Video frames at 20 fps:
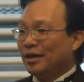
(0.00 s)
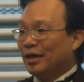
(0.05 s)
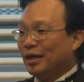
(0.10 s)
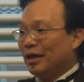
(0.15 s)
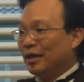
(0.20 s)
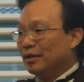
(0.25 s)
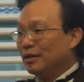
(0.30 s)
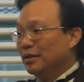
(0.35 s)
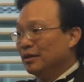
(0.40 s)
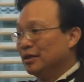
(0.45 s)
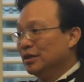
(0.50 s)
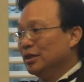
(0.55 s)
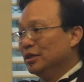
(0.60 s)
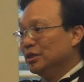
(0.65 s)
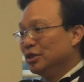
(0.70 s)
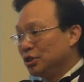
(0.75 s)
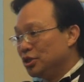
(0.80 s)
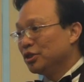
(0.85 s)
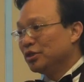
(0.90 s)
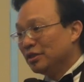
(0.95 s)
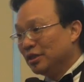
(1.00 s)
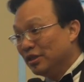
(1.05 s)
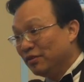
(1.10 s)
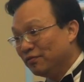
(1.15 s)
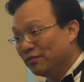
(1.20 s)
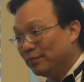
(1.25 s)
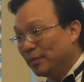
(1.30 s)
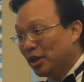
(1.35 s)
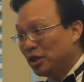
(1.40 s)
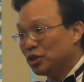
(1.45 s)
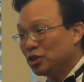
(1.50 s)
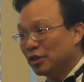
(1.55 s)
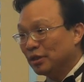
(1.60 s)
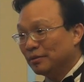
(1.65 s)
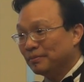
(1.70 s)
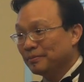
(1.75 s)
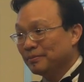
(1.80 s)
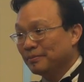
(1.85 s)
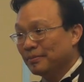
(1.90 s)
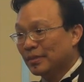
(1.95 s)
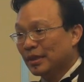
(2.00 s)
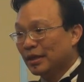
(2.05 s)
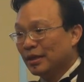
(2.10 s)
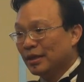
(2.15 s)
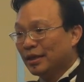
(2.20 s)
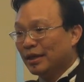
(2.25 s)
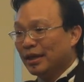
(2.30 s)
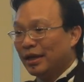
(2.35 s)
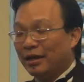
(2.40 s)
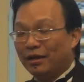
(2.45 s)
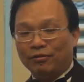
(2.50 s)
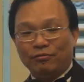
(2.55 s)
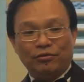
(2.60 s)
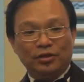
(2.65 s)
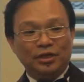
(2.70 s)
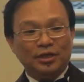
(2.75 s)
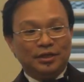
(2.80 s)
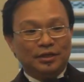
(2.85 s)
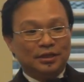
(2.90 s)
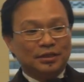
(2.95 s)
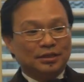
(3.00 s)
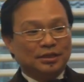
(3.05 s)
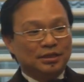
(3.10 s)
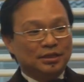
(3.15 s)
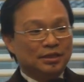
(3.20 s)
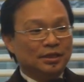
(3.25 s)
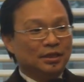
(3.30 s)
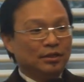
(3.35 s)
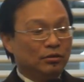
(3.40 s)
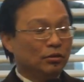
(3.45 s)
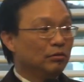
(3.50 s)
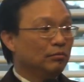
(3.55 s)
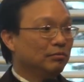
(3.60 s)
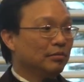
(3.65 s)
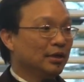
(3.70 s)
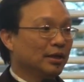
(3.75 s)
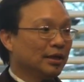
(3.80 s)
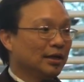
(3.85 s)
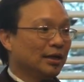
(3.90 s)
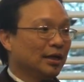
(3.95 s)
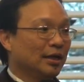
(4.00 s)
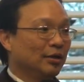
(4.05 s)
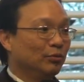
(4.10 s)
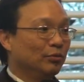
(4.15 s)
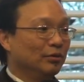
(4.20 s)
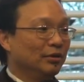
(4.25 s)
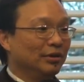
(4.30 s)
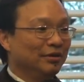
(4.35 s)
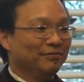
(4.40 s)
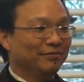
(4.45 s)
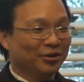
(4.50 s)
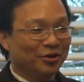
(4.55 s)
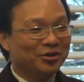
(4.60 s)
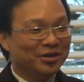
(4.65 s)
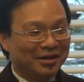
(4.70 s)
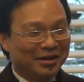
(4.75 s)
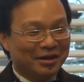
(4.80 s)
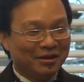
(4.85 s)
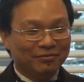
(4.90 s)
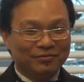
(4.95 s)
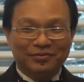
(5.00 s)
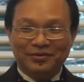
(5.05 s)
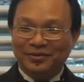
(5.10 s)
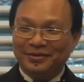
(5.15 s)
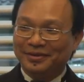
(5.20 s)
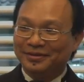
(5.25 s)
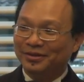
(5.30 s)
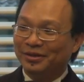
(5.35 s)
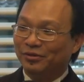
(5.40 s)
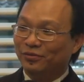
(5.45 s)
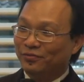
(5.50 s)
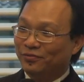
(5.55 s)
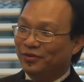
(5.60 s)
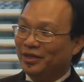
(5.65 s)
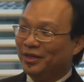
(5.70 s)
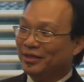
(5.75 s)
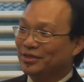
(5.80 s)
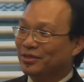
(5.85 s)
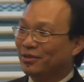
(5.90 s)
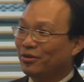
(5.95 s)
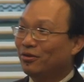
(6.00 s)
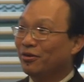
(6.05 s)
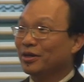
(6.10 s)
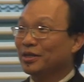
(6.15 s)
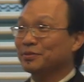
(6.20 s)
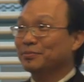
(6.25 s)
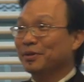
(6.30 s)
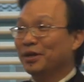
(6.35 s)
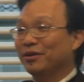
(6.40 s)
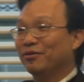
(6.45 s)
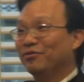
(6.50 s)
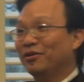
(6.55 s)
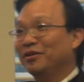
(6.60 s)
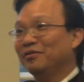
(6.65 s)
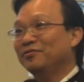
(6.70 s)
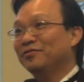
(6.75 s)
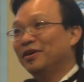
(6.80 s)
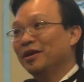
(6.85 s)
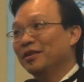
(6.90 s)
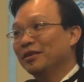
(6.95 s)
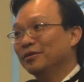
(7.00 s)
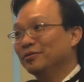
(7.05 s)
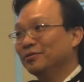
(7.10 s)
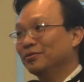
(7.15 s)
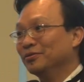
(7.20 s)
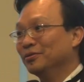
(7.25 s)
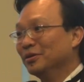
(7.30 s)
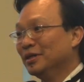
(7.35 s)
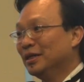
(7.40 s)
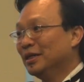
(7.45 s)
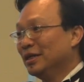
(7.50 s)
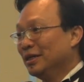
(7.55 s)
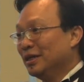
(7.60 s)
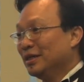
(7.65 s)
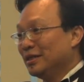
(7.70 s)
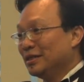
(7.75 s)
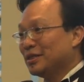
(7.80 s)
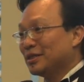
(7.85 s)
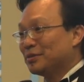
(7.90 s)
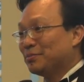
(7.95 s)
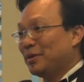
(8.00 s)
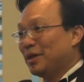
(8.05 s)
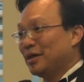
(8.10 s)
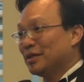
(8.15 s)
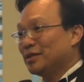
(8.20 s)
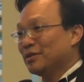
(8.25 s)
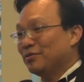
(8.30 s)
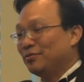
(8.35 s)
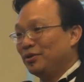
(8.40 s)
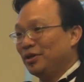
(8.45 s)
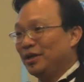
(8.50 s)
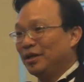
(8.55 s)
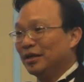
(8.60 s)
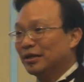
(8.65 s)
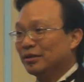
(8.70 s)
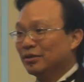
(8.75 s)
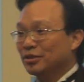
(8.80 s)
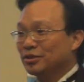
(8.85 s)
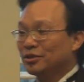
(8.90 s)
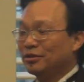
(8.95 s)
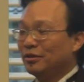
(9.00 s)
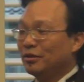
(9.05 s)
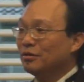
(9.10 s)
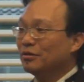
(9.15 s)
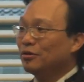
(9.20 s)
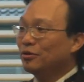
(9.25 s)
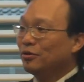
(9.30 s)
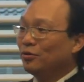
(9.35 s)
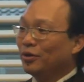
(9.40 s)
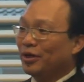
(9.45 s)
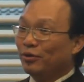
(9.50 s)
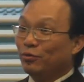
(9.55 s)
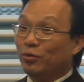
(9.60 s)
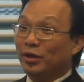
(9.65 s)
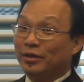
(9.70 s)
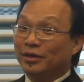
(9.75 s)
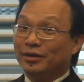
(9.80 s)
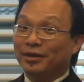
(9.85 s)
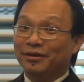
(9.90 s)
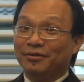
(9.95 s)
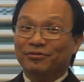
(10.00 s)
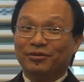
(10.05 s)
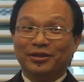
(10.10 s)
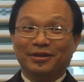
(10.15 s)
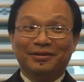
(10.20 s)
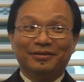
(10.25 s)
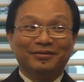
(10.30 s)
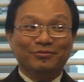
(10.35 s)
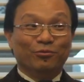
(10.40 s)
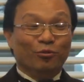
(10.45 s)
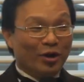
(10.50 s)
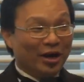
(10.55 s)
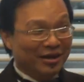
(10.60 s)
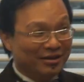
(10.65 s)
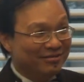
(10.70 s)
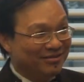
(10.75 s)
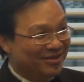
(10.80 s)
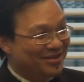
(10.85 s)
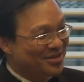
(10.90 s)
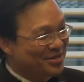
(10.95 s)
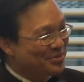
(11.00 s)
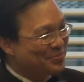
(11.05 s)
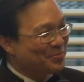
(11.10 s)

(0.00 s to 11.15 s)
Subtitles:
and digital information. And I really sincerely hope that I will live long enough, hopefully as long as my grandfather, who just passed away not so long ago at 101,